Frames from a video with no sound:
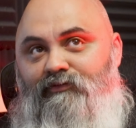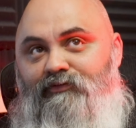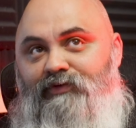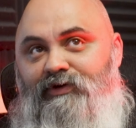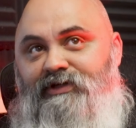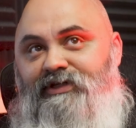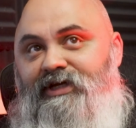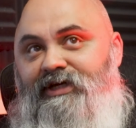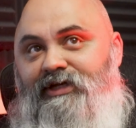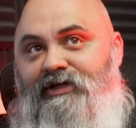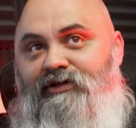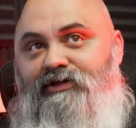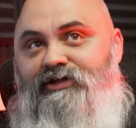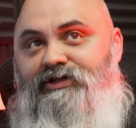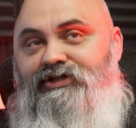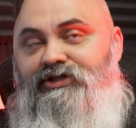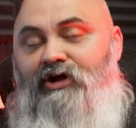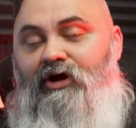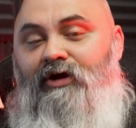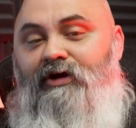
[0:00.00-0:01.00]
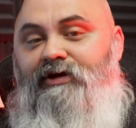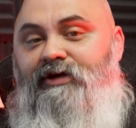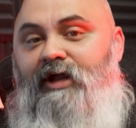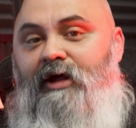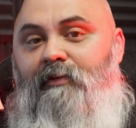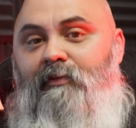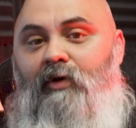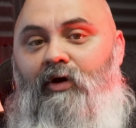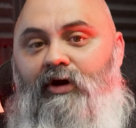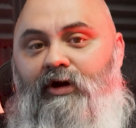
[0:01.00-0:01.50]
ridiculous
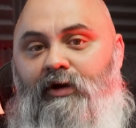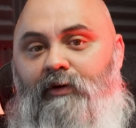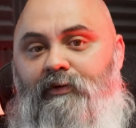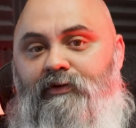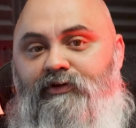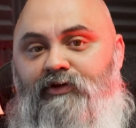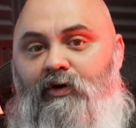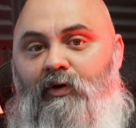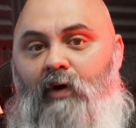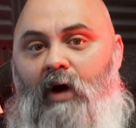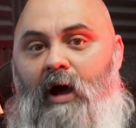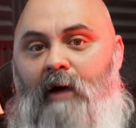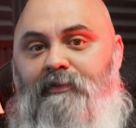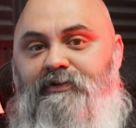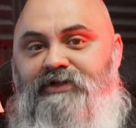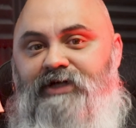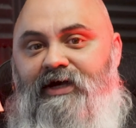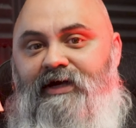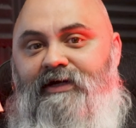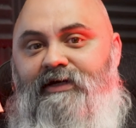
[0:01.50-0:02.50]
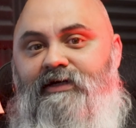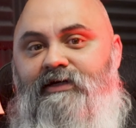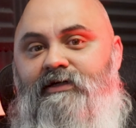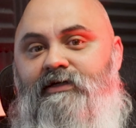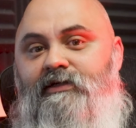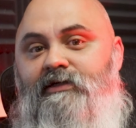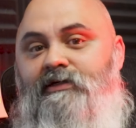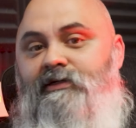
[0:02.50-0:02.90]
darknet market with no OpSec.